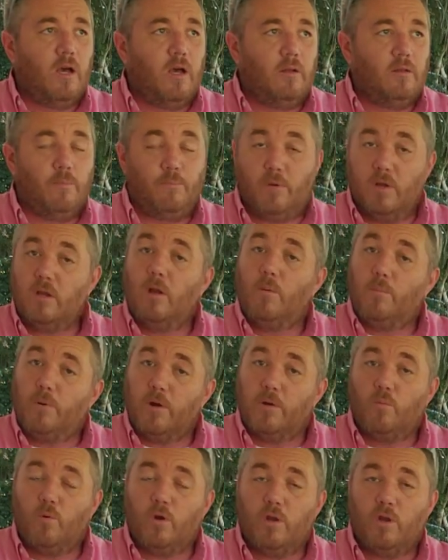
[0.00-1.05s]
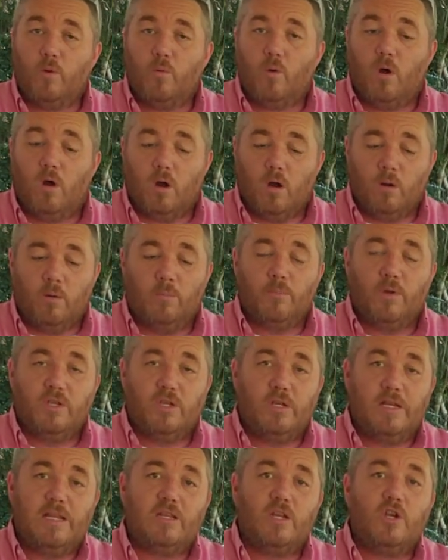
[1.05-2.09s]
depending on where you are, but you
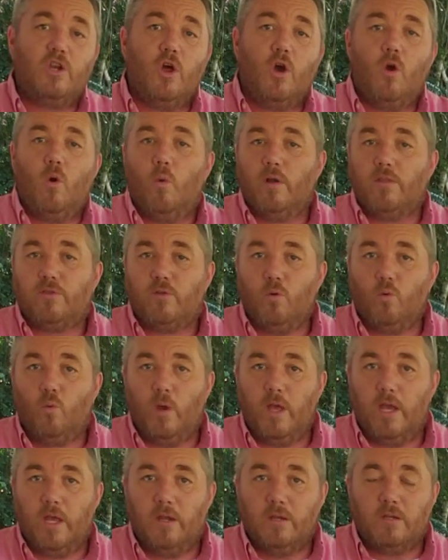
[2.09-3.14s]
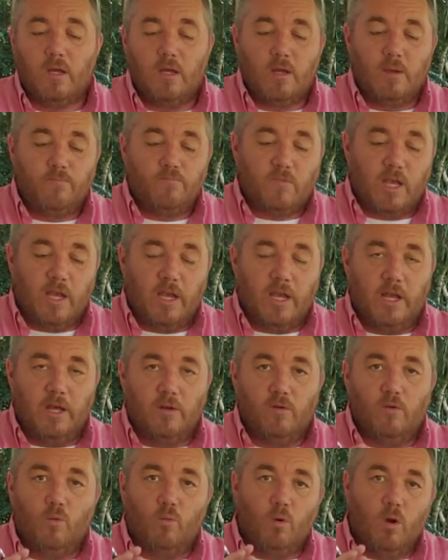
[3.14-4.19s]
need to know what the wind.
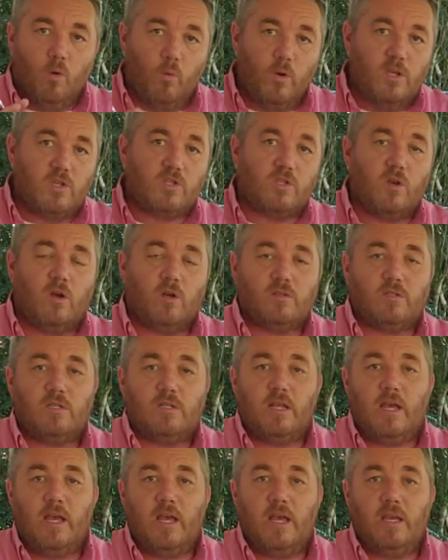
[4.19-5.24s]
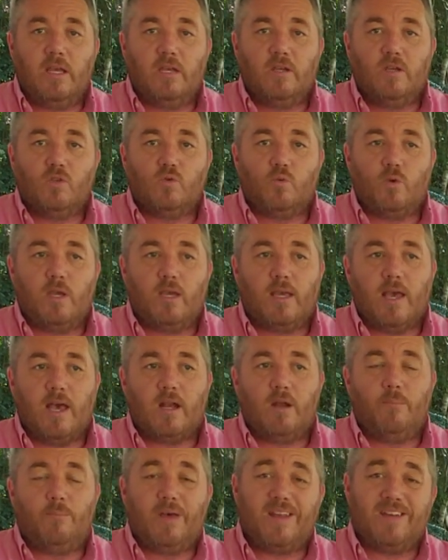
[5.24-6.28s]
And what we saw today is we got
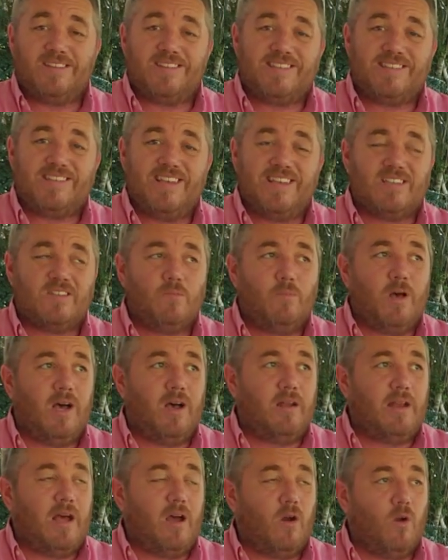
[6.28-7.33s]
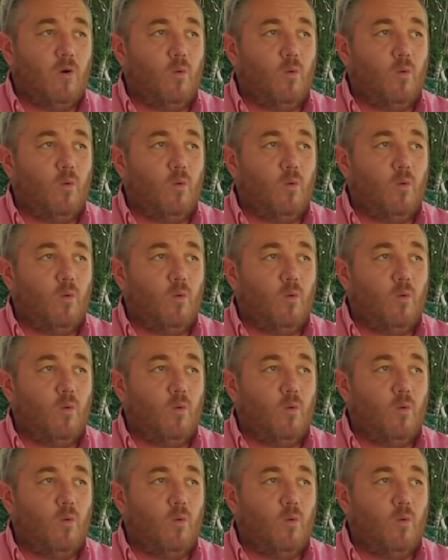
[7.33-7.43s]
about a 6 mile an hour